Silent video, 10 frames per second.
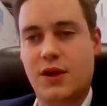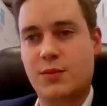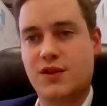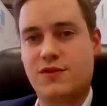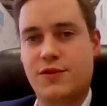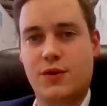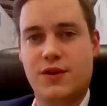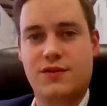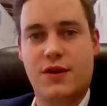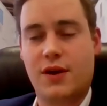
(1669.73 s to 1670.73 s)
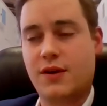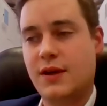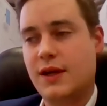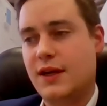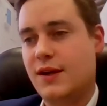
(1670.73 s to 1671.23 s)
That means focus on
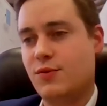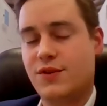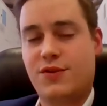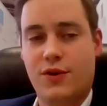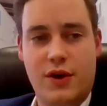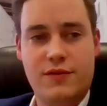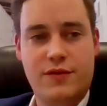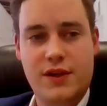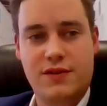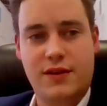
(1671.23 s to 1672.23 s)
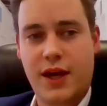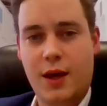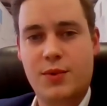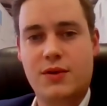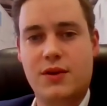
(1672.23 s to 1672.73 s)
return on invested
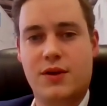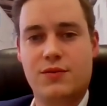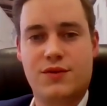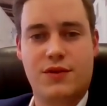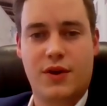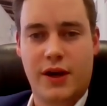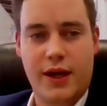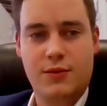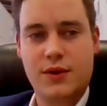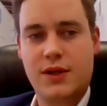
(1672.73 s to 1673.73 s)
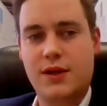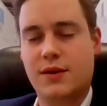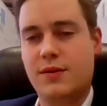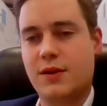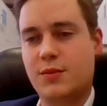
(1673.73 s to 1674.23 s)
capital, on return on equity.
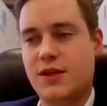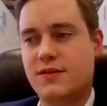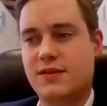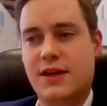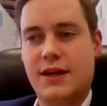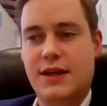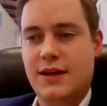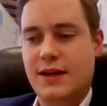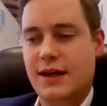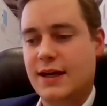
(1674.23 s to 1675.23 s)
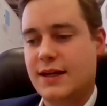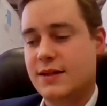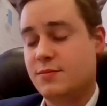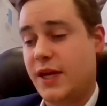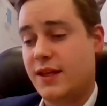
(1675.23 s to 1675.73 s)
It means
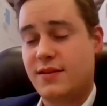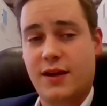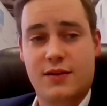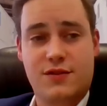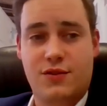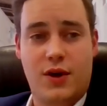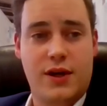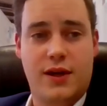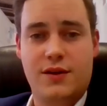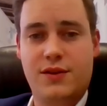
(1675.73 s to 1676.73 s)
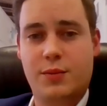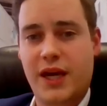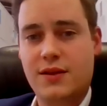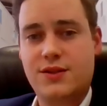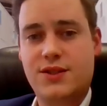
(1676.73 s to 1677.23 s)
maintaining a strong and healthy
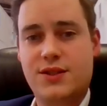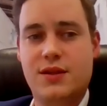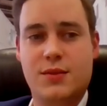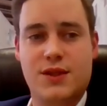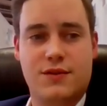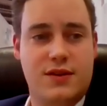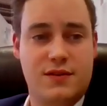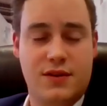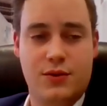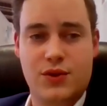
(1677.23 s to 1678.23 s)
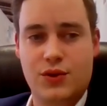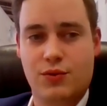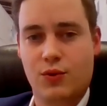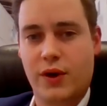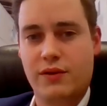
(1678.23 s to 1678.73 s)
balance sheet. It means continuing to
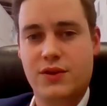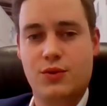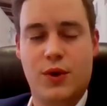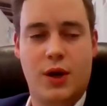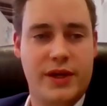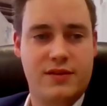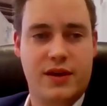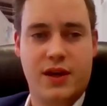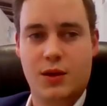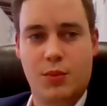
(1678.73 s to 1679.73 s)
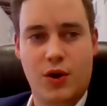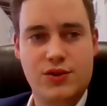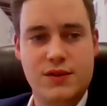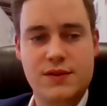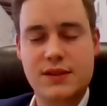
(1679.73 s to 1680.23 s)
grow revenue while maintaining
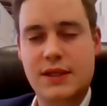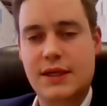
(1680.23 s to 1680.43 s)
margins.